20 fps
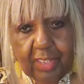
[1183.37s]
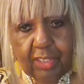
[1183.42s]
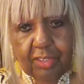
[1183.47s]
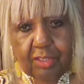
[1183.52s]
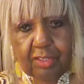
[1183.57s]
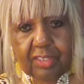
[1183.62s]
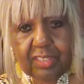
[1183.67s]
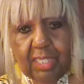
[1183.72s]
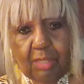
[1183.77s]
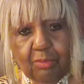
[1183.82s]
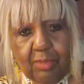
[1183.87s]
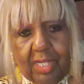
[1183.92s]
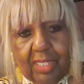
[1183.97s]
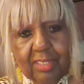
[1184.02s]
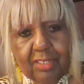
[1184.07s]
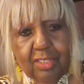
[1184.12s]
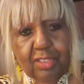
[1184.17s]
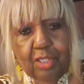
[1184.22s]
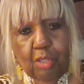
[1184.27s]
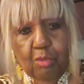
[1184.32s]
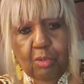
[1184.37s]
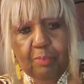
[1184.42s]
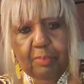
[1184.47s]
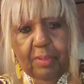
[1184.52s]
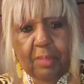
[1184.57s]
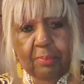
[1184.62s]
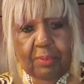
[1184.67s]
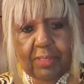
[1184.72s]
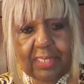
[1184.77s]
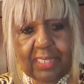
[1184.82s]
You say, well, with
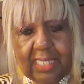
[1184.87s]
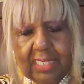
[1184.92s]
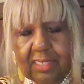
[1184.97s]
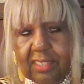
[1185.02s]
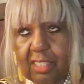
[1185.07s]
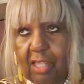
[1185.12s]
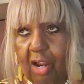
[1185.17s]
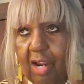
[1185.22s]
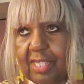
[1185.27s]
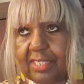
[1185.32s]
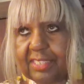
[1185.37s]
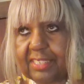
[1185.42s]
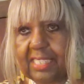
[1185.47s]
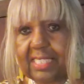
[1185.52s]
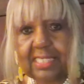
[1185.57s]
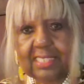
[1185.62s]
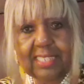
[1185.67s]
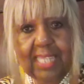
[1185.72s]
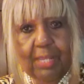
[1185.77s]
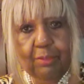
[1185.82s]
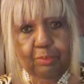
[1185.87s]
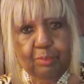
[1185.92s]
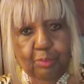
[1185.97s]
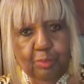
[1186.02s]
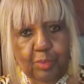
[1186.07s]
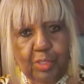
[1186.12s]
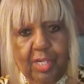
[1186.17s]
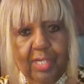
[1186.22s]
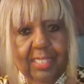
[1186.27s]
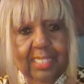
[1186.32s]
people in these large cities, like
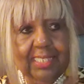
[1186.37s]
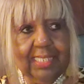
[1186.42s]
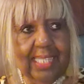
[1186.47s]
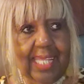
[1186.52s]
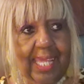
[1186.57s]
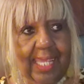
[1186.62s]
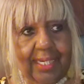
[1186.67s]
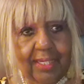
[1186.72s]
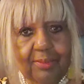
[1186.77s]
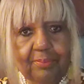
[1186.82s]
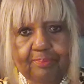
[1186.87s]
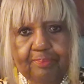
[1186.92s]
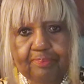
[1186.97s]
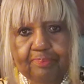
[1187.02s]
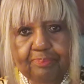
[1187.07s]
we're in Atlanta.